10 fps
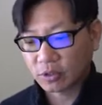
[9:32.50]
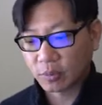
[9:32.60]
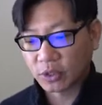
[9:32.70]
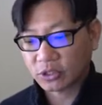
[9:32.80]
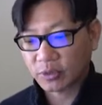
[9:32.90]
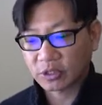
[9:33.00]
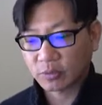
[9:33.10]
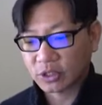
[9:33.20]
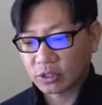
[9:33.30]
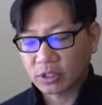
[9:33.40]
more
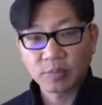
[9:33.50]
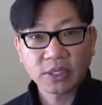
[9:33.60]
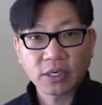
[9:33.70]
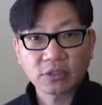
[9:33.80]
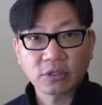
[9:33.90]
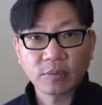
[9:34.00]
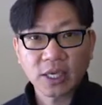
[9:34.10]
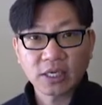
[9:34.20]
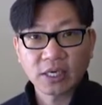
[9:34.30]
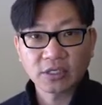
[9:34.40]
expensive machine could potentially
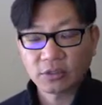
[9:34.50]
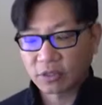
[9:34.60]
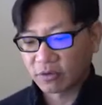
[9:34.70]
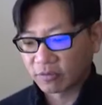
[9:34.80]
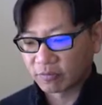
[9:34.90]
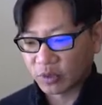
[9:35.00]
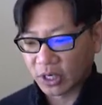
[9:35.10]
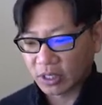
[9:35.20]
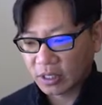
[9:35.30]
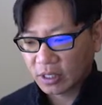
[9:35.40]
make a nicer loaf of
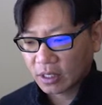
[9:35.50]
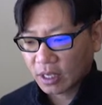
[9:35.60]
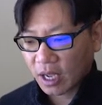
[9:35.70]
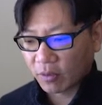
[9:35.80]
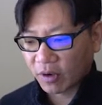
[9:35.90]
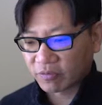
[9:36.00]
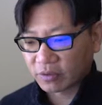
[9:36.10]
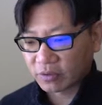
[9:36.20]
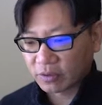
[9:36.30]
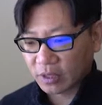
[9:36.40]
bread.
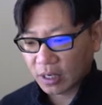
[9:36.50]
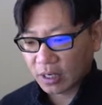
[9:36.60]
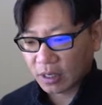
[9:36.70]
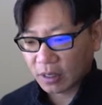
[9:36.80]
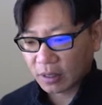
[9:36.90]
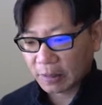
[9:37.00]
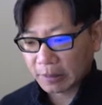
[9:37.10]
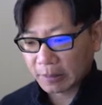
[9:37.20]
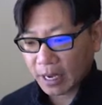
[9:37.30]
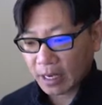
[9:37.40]
However,
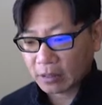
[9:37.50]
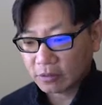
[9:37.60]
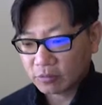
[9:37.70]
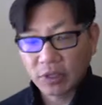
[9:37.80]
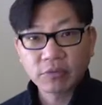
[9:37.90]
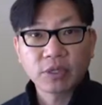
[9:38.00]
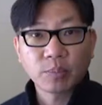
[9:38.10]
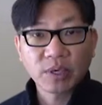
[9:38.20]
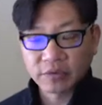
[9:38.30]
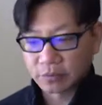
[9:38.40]
I went with the
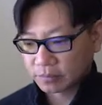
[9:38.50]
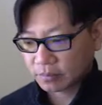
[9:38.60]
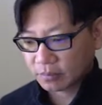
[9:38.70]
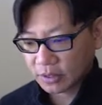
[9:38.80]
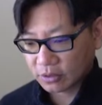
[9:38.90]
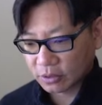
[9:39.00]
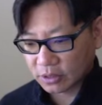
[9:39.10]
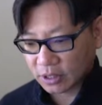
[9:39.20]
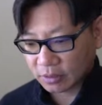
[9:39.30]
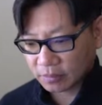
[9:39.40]
Breville, as you
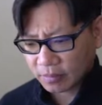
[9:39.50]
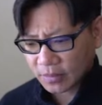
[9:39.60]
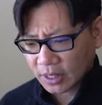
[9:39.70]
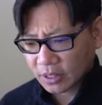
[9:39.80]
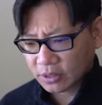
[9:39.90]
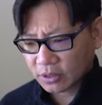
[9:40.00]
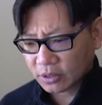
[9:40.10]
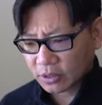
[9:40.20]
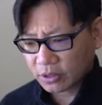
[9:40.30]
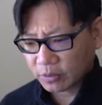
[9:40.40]
can tell. Is the
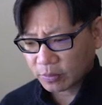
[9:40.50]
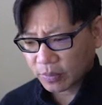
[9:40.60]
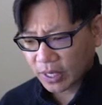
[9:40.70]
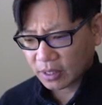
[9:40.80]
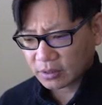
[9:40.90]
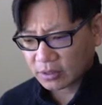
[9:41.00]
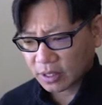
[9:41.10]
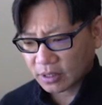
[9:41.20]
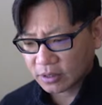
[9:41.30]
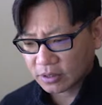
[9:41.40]
interior pan
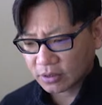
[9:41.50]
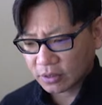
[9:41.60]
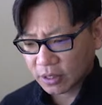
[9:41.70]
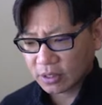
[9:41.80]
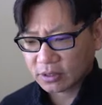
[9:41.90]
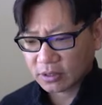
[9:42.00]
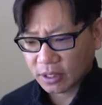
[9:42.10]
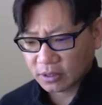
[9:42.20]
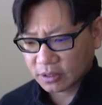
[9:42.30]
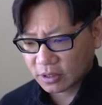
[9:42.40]
stainless? It's
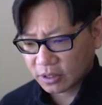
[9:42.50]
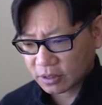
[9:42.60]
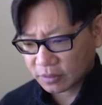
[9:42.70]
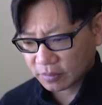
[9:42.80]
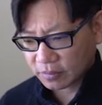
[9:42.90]
non-stick.